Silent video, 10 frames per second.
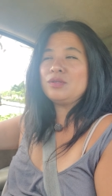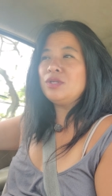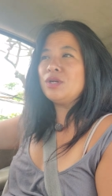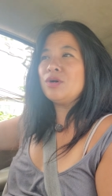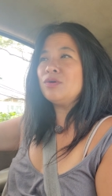
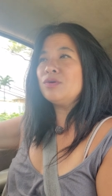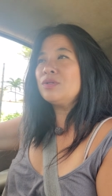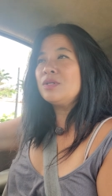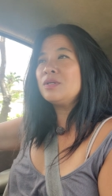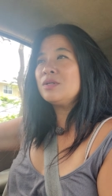you know
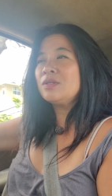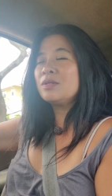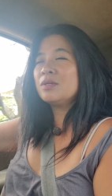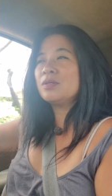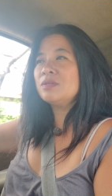the
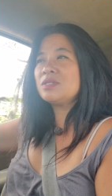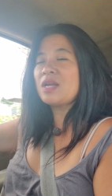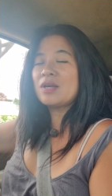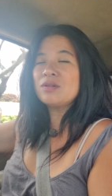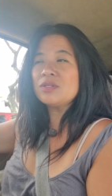the
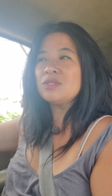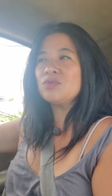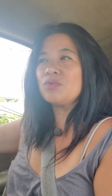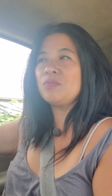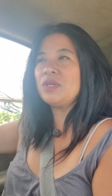cycle is
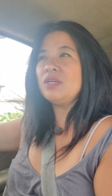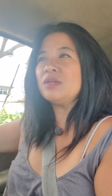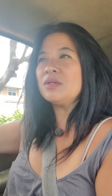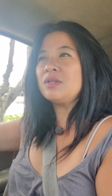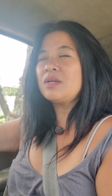
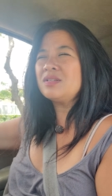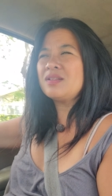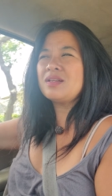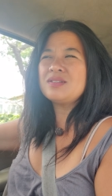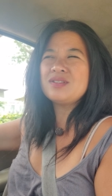repeated that
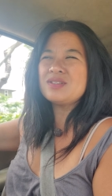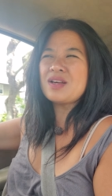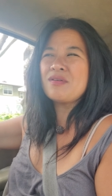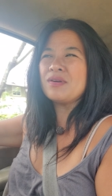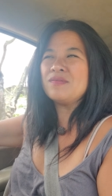that's just
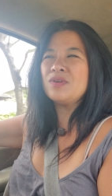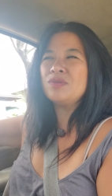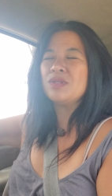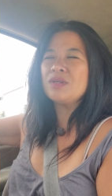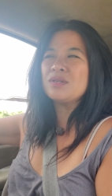how I
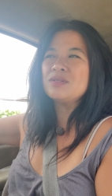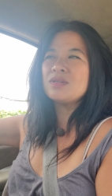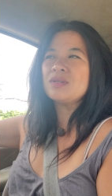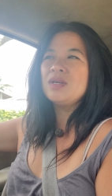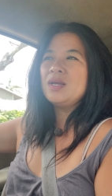view things
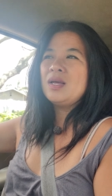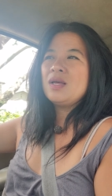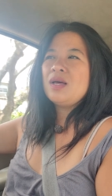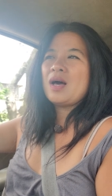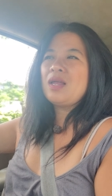and
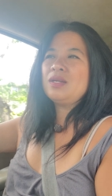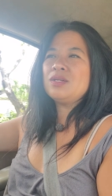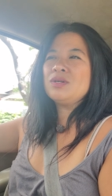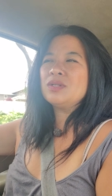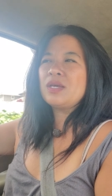I don't
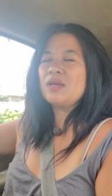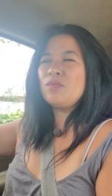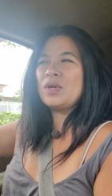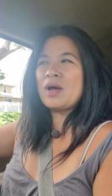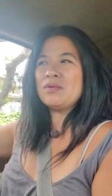know like
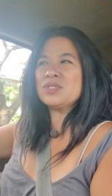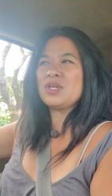when I was